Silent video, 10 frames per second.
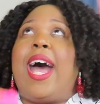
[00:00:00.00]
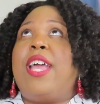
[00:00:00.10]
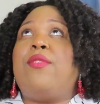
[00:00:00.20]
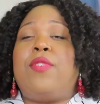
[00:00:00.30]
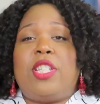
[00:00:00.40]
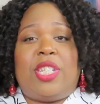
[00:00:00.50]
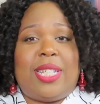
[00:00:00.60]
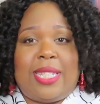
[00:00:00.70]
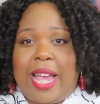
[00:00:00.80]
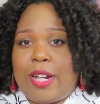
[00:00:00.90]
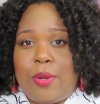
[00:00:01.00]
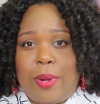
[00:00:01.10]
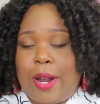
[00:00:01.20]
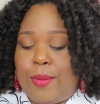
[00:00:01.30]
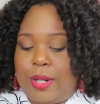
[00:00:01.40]
I envision exactly
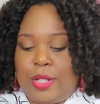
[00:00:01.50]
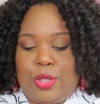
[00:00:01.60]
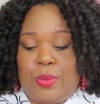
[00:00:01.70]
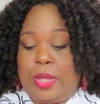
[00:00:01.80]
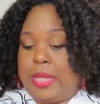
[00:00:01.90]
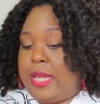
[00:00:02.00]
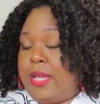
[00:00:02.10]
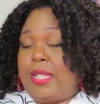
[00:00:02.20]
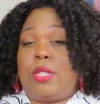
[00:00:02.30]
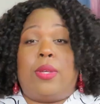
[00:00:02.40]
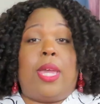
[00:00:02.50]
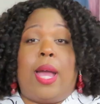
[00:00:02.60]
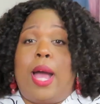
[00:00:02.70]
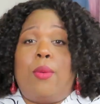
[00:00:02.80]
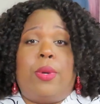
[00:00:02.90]
what I want to do with this. So
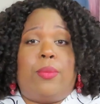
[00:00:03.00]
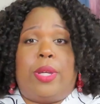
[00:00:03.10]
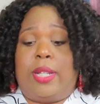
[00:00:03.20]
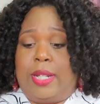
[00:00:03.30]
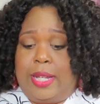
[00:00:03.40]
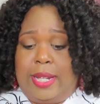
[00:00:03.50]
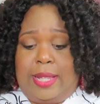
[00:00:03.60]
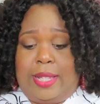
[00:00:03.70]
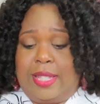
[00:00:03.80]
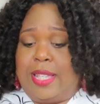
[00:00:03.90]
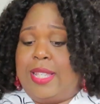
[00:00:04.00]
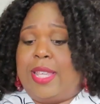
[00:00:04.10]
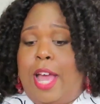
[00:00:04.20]
yeah, I went with it, honey. This is